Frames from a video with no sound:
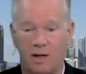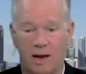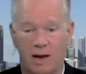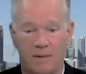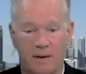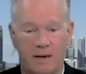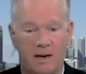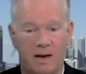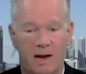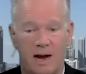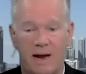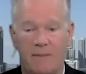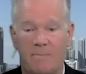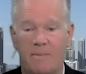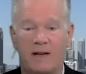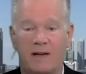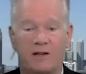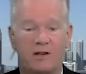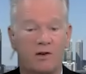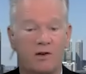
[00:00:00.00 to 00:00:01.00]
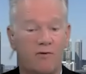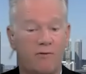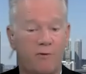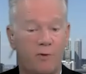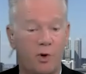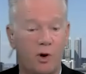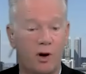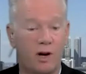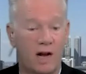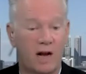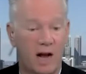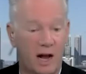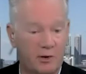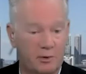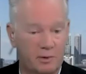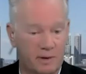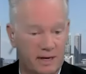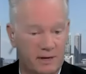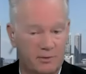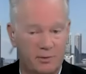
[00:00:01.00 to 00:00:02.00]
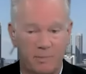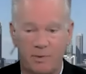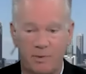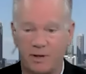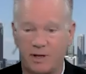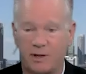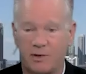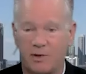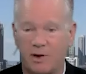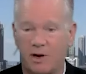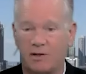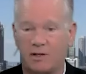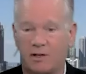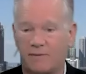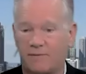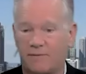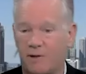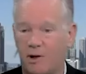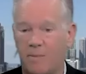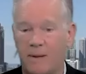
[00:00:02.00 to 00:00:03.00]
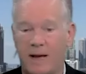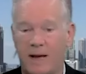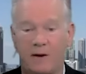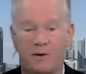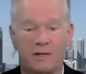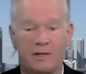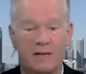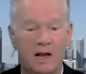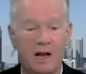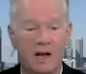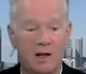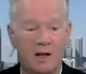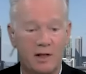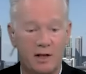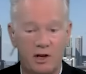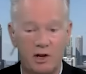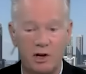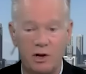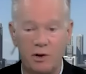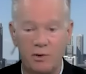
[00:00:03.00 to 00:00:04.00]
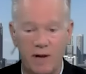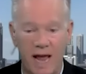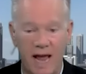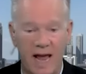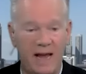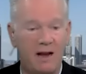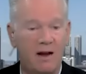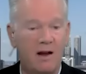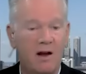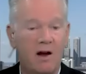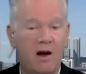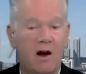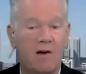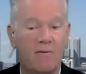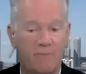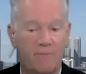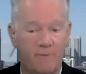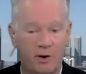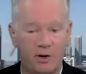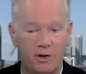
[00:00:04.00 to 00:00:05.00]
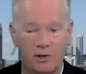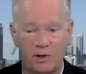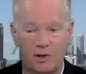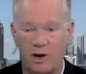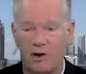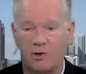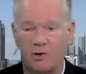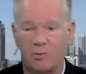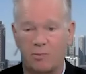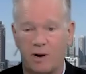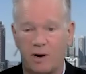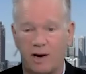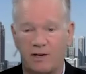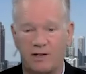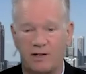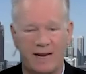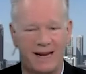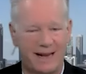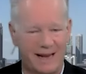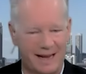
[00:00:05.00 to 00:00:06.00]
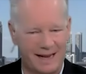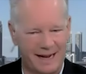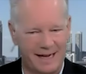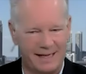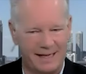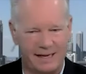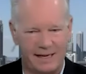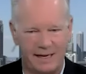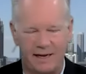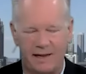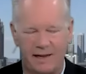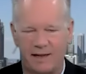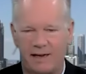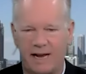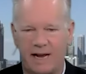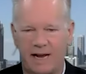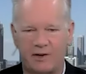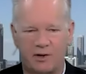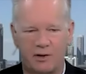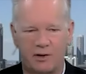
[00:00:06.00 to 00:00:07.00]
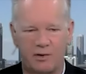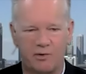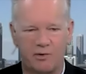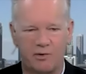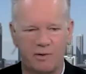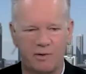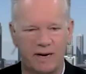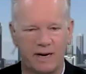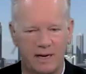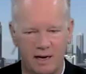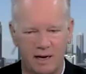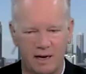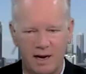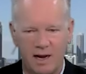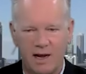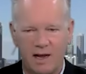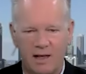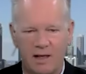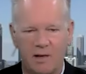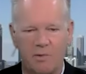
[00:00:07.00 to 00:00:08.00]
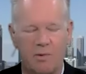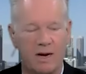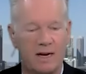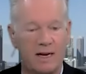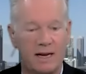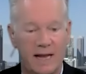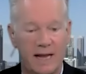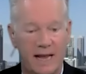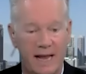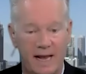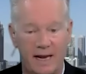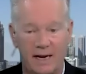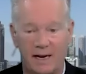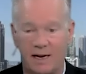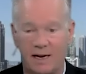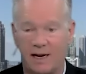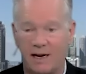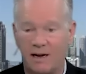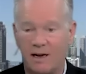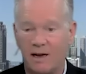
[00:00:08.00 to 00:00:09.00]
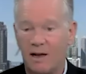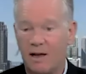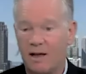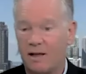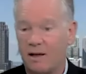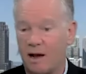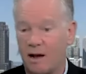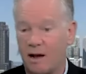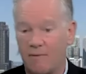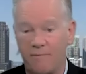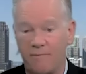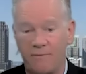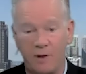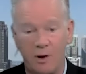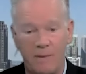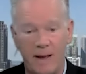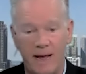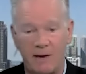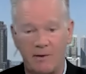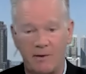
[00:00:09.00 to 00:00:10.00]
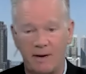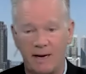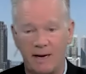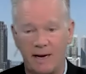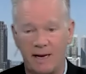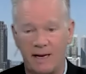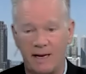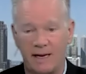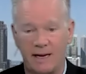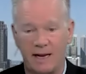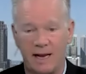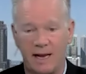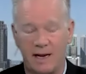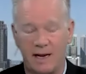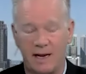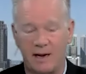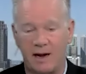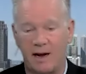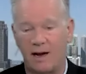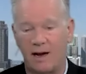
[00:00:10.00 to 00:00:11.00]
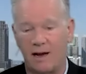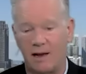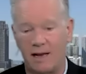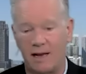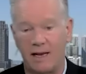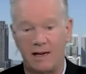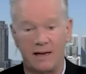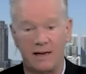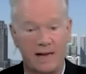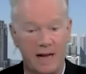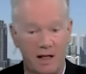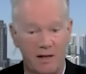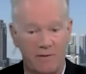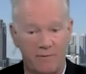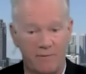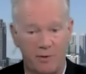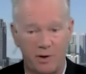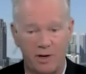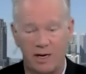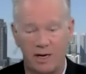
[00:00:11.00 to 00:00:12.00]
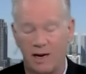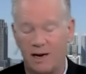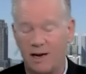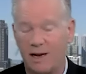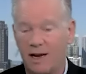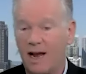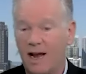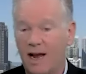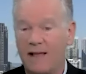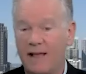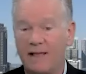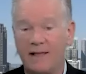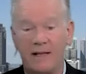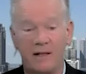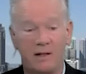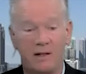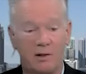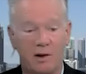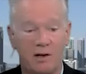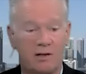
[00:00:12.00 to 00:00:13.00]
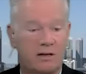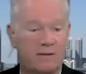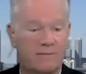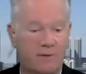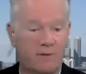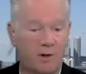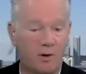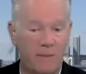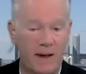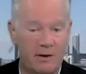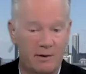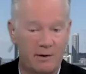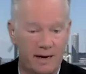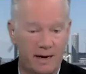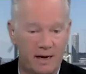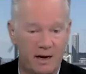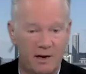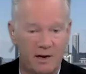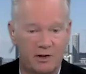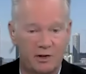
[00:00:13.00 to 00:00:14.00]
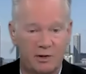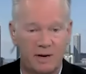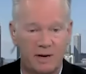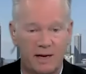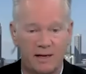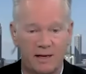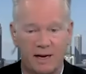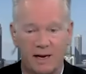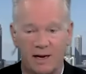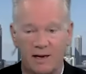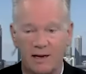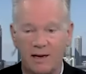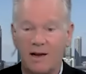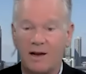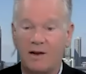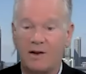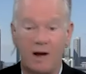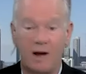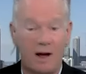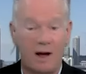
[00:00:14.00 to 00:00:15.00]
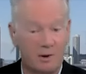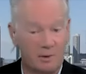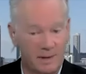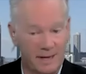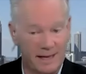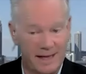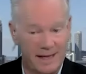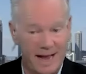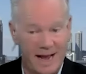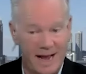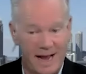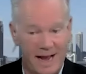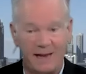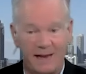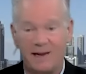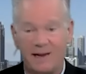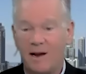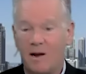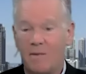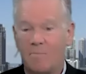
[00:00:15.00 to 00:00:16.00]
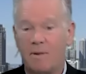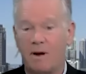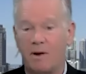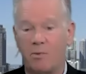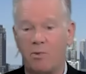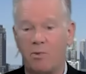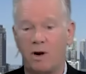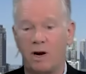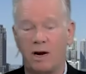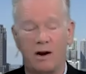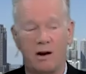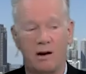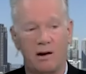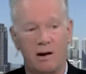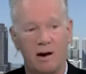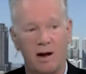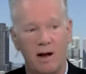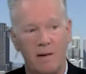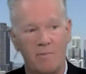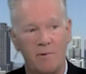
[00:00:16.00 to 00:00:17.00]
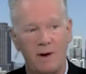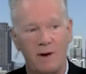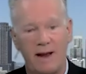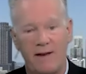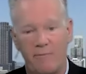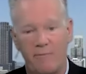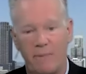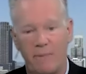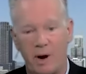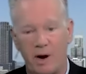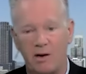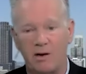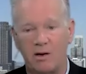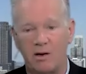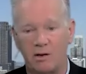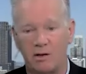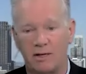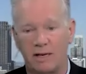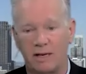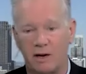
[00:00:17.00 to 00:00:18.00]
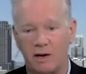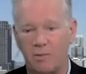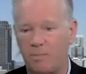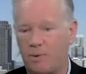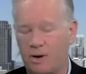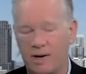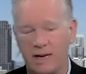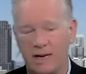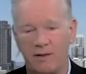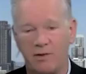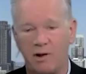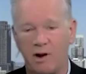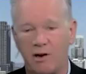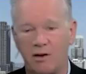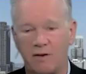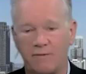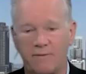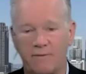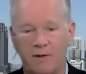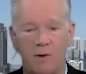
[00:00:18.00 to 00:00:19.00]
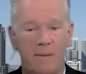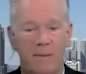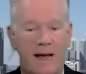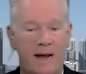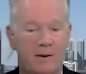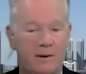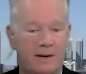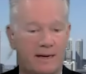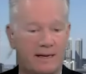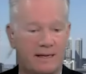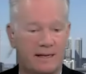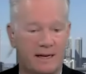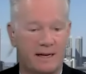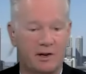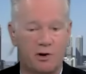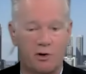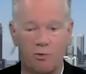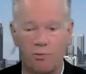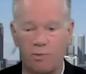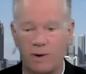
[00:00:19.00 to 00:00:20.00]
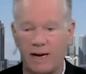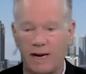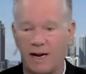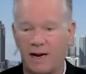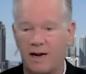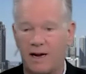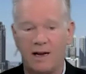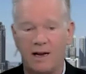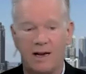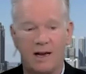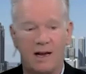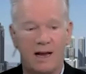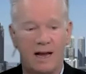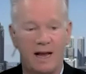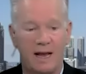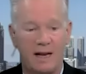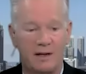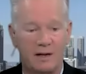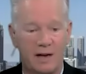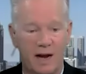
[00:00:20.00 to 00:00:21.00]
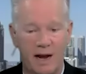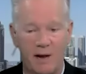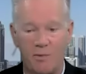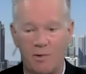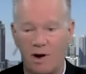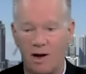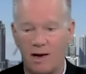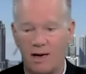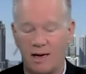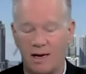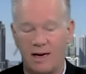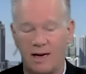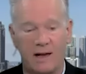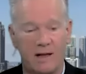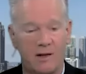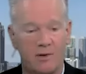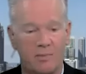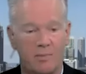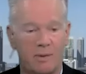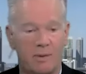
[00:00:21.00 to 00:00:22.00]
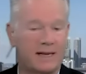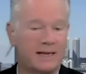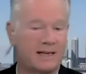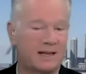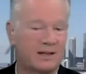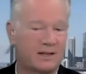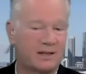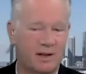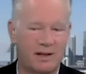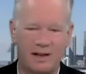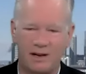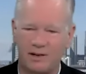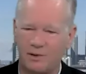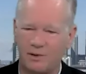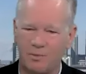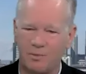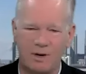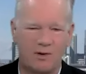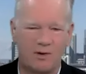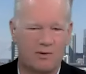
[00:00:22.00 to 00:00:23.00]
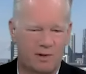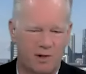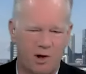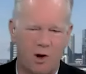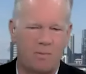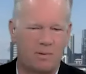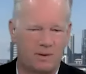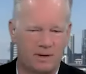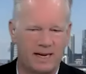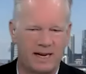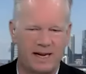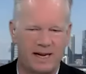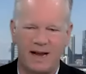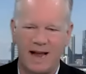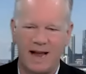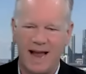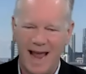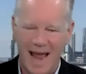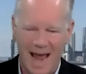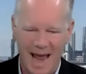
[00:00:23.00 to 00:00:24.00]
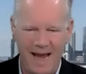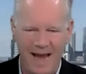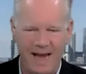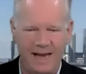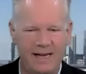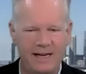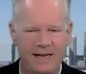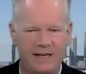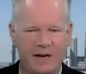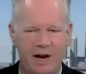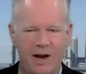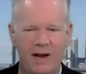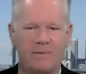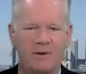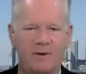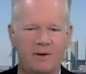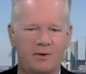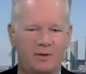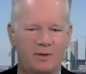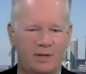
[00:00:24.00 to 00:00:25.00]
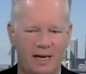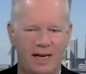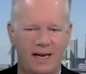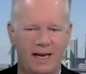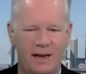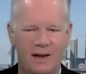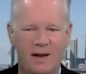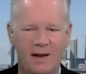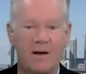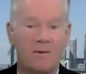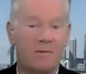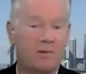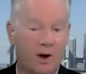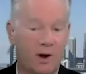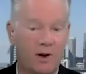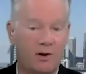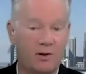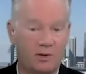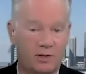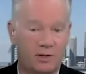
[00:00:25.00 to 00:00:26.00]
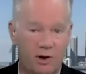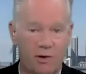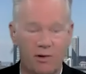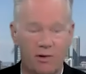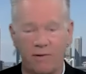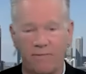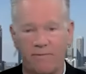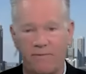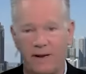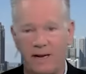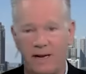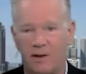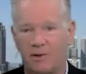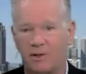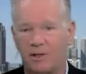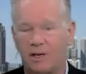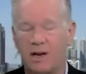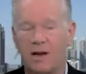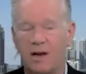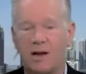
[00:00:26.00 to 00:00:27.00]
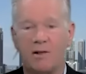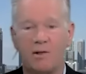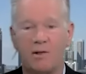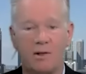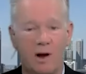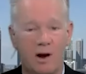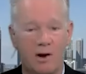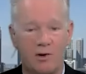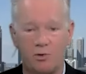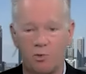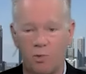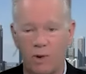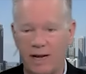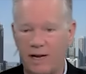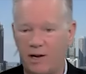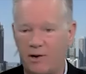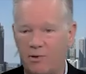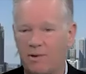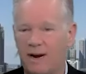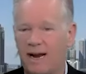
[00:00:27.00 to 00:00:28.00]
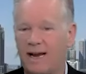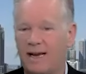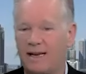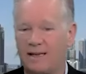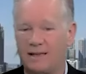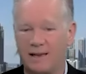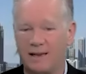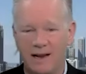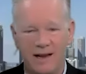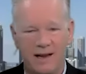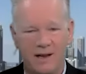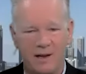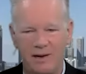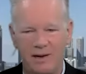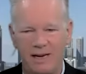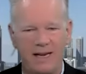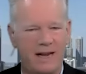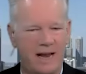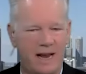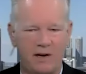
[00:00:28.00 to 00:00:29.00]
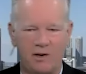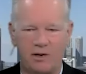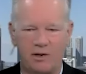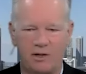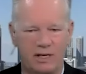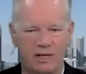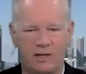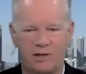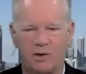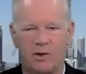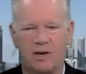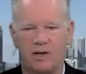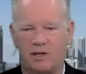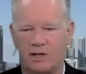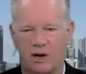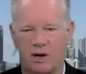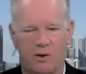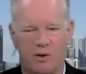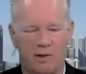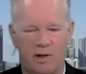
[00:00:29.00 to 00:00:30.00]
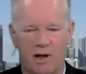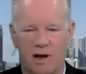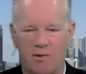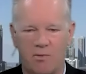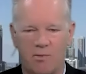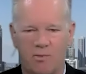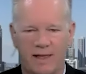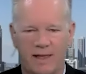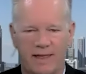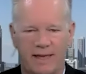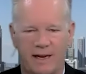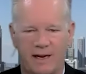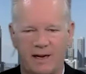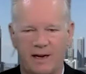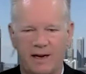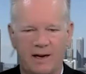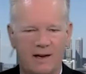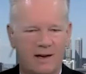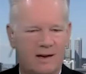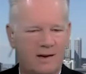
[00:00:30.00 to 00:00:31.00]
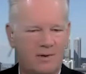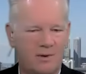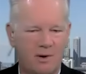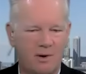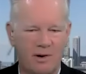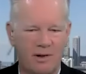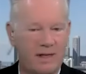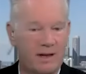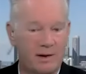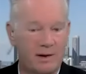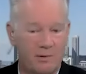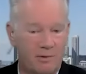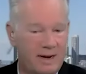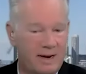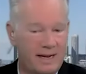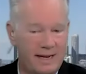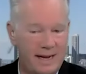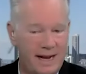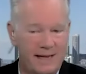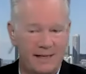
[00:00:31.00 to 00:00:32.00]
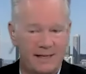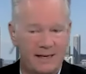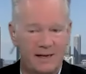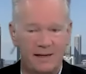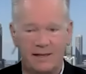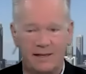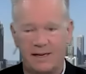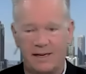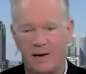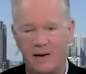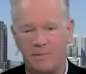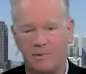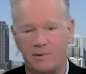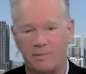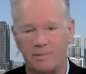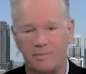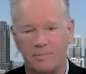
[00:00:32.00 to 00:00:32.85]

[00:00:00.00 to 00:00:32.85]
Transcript: I mean, I mentioned 4 countries. We put the largest flow batteries. The UK, our first large project connected into the national grid, the one in Canada, a flow battery in California, and then the largest flow battery in Australia. Not only that, but we are we have partners that are putting large flow batteries in Korea and Taiwan and other places. So there's a real global need. Anytime you see large solar fields, large wind arrays, you need energy storage to go along with it, or the grid gets unstable.